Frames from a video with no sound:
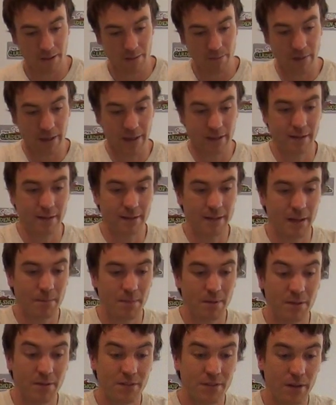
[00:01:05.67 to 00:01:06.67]
Place the
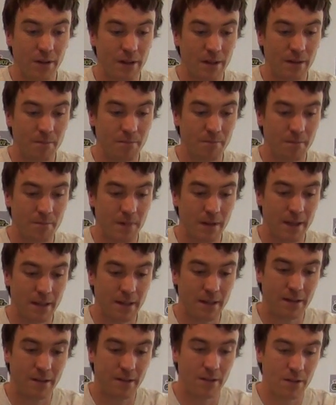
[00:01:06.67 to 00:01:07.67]
sample of soil
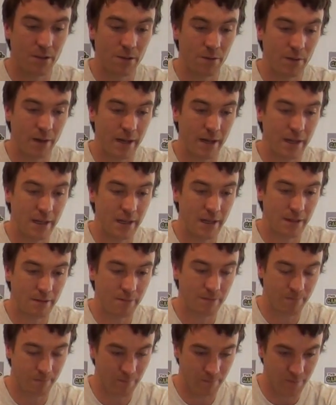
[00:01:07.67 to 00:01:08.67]
into a
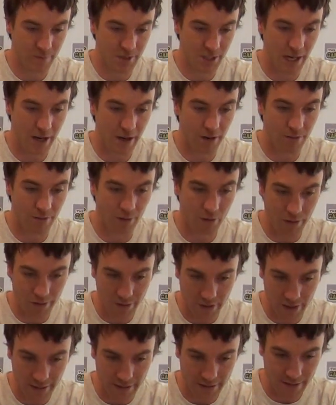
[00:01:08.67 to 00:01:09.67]
jar of
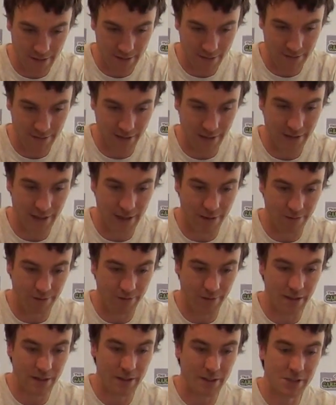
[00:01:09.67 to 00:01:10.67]
water like this and then
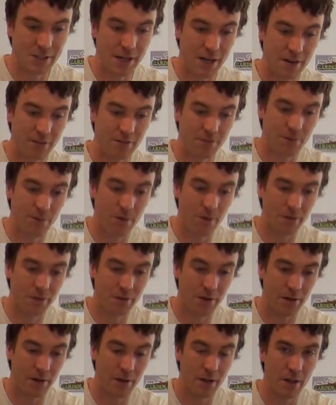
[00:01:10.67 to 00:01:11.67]
fill the jar of
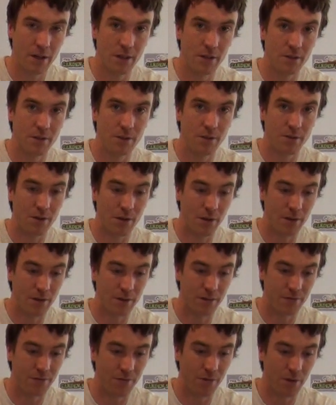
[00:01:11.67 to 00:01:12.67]
water
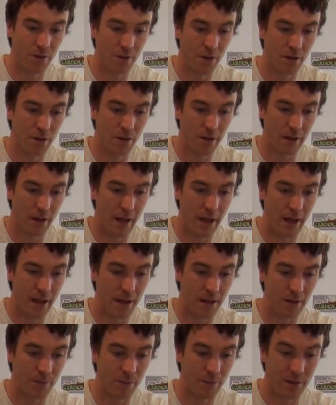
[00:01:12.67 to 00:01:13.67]
2/3 full
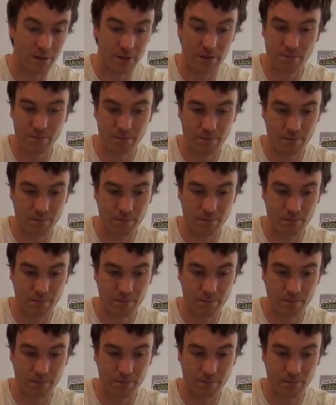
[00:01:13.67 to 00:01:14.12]
with